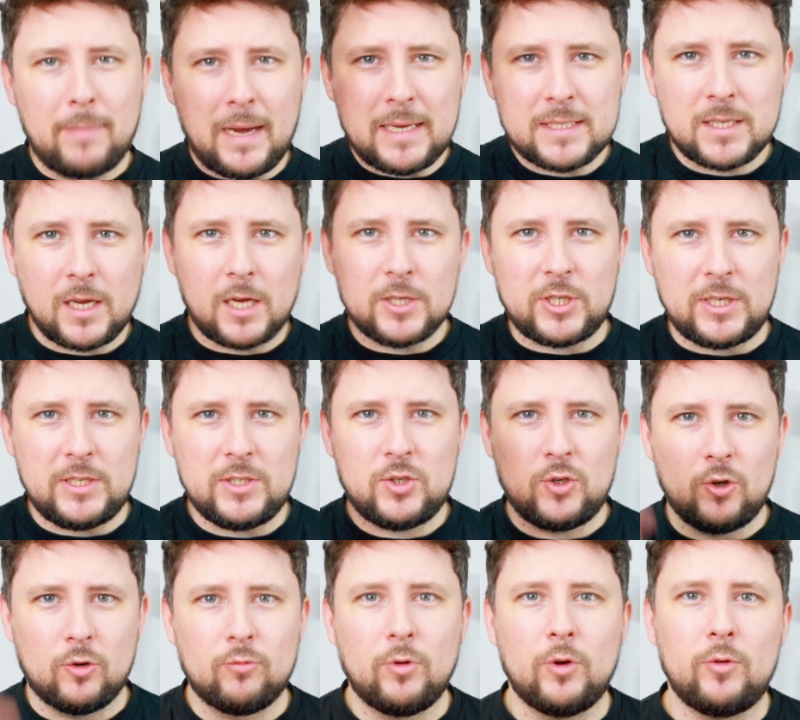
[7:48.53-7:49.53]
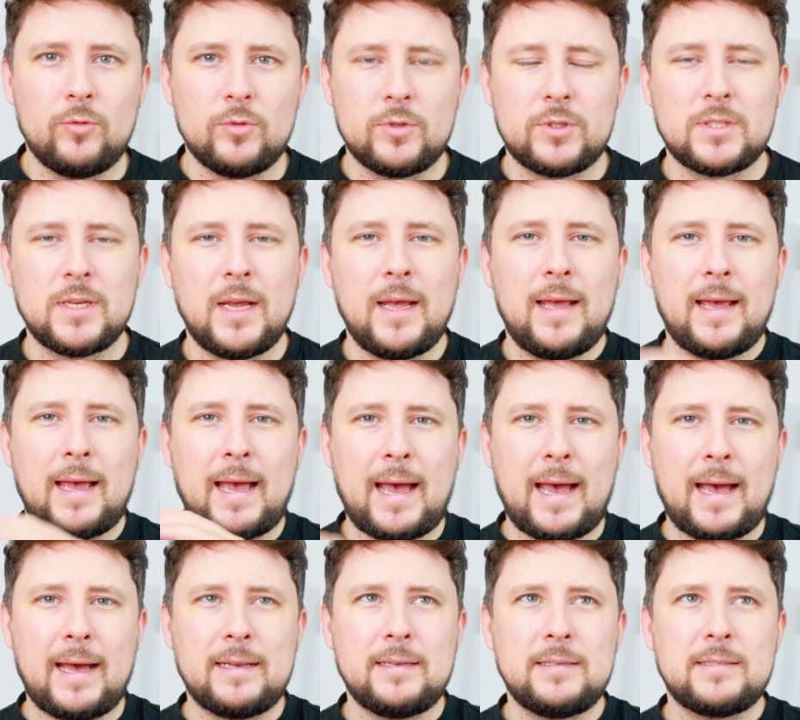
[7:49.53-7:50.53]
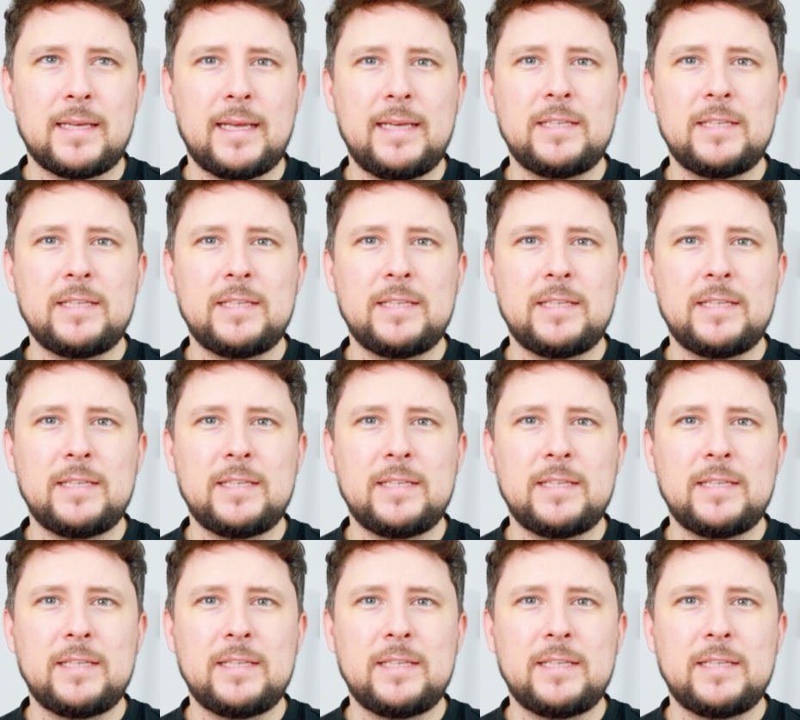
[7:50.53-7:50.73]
massage it into your roots, and